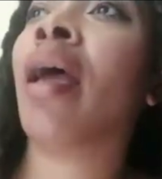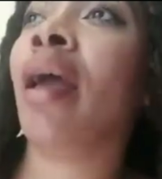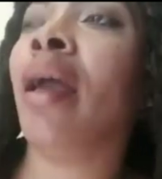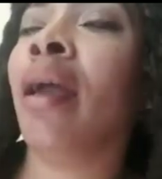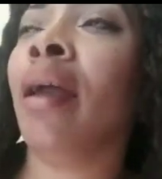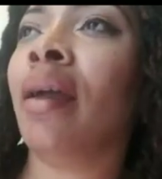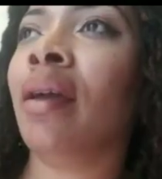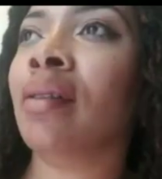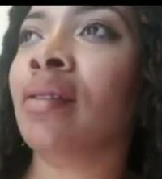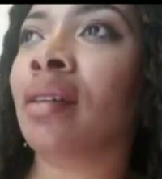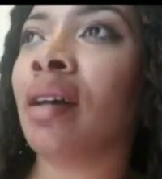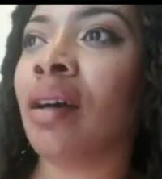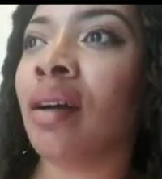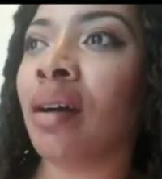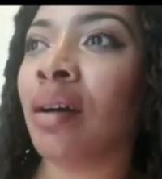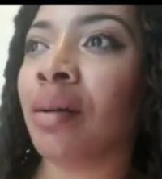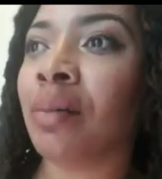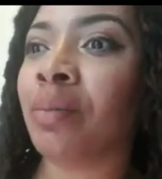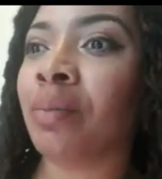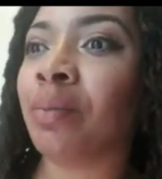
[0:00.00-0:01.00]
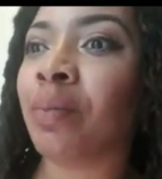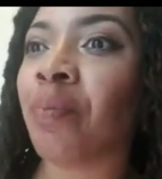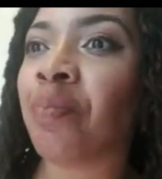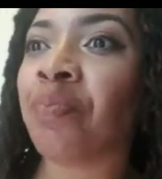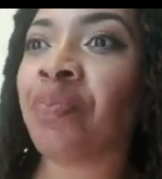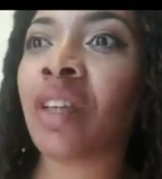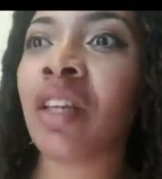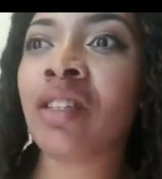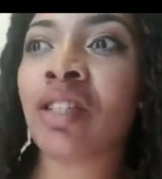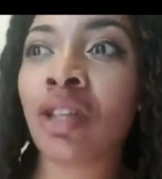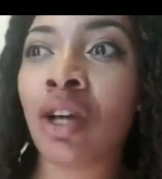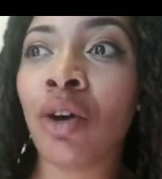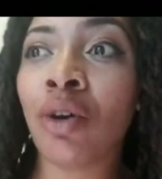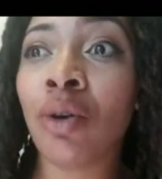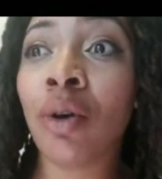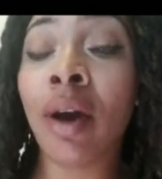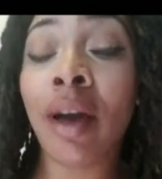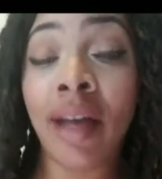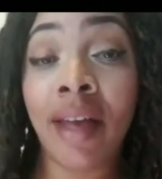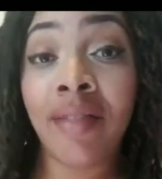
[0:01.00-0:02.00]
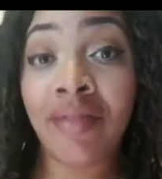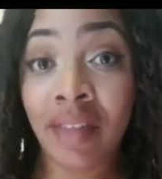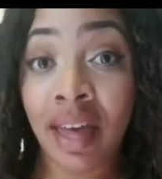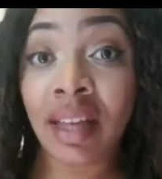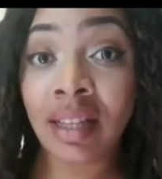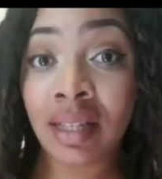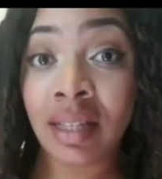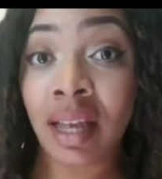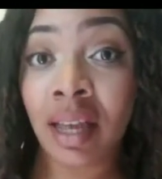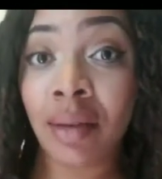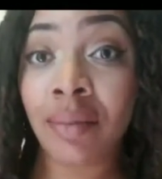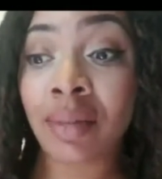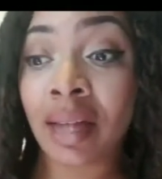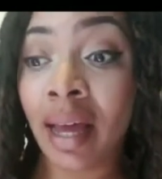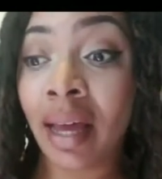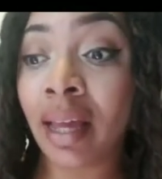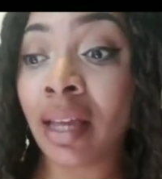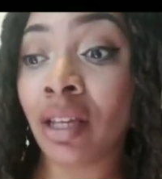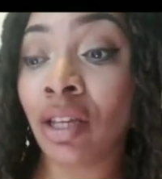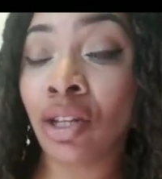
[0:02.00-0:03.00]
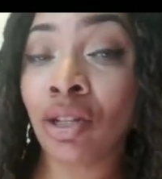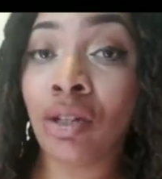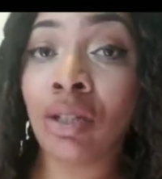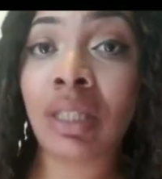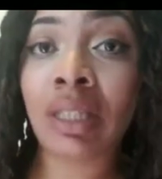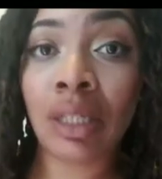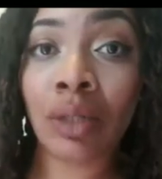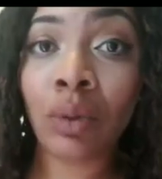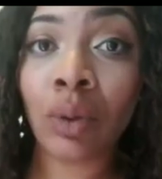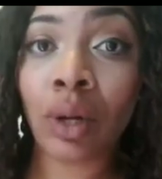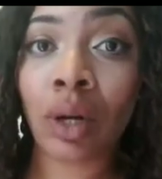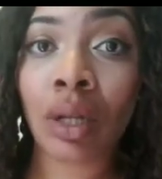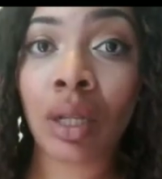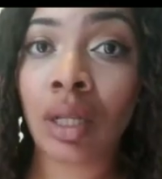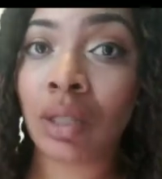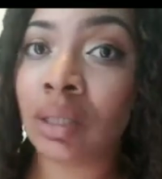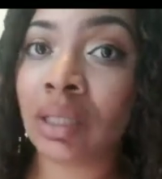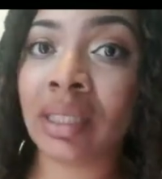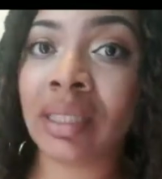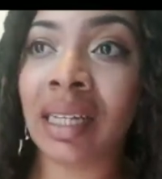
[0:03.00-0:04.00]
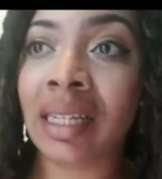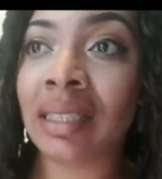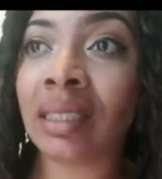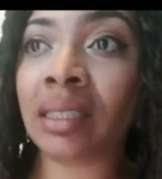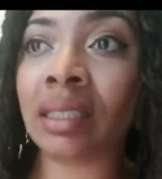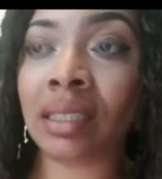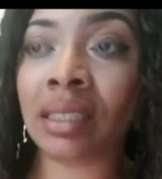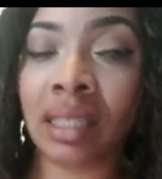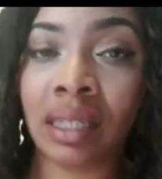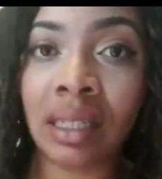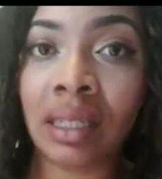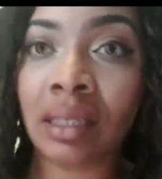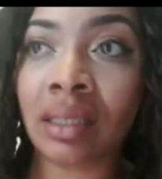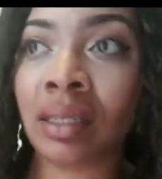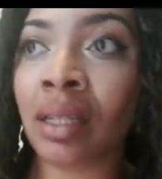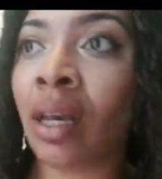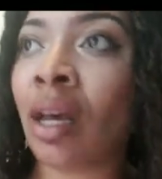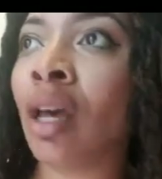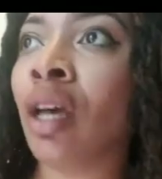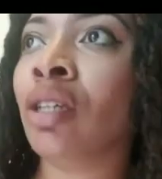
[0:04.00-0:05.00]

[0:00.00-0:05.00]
And um, so that same night, you know, SeaWorld closes at 6.